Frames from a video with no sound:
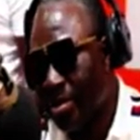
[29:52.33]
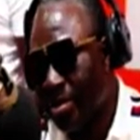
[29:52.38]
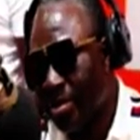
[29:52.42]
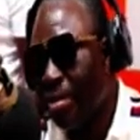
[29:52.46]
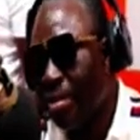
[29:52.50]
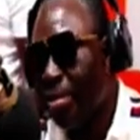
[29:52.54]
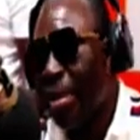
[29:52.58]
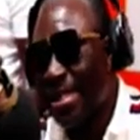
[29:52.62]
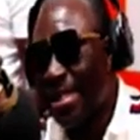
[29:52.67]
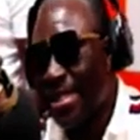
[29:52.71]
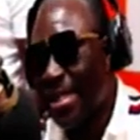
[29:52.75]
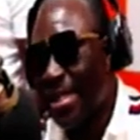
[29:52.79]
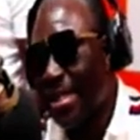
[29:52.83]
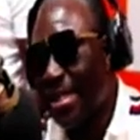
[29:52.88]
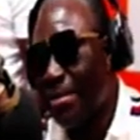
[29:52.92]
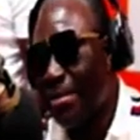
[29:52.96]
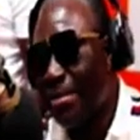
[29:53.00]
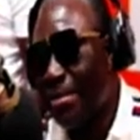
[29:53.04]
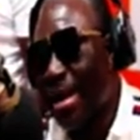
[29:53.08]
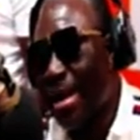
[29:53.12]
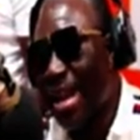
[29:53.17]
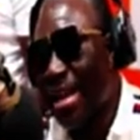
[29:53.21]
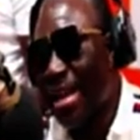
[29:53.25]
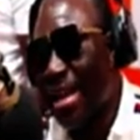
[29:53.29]
Mati,
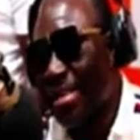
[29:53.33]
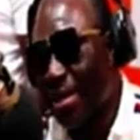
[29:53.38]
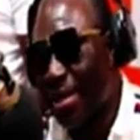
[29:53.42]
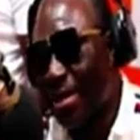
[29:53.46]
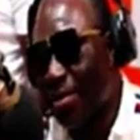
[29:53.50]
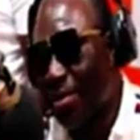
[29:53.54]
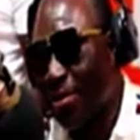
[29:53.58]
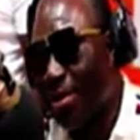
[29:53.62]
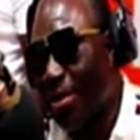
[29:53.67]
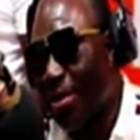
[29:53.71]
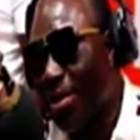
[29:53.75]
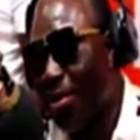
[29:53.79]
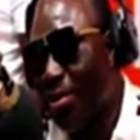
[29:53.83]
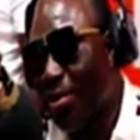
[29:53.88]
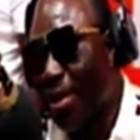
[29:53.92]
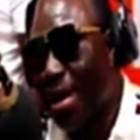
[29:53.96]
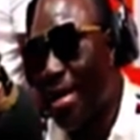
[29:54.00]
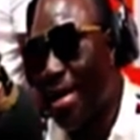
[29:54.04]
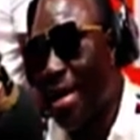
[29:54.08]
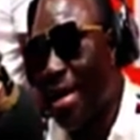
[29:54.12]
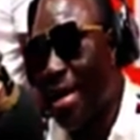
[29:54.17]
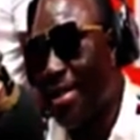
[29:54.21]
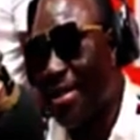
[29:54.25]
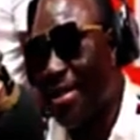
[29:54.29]
make a channel. Where do
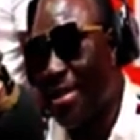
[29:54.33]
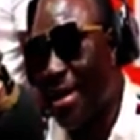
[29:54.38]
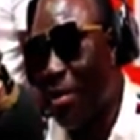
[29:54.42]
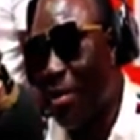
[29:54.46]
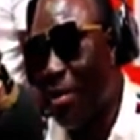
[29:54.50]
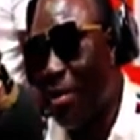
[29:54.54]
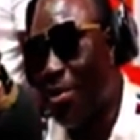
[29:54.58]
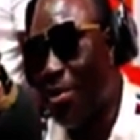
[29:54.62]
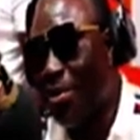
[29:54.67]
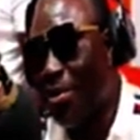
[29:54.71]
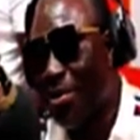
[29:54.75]
you miss Ramon?